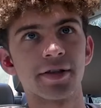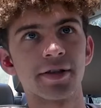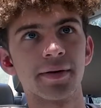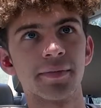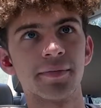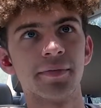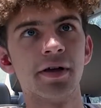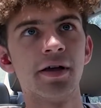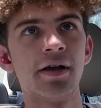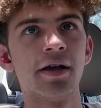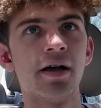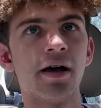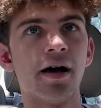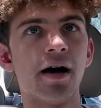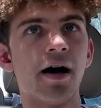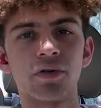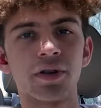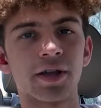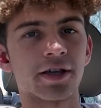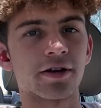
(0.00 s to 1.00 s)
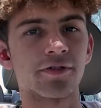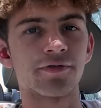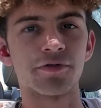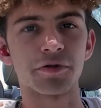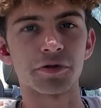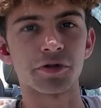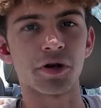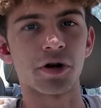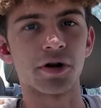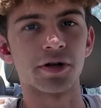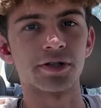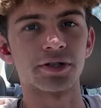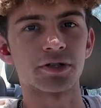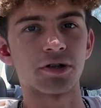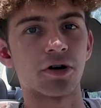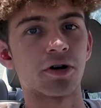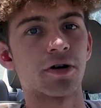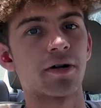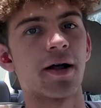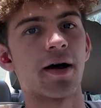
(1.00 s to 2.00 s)
on them, or like your first car, you
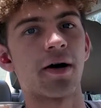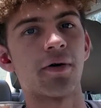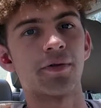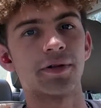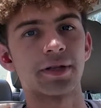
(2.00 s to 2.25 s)
started out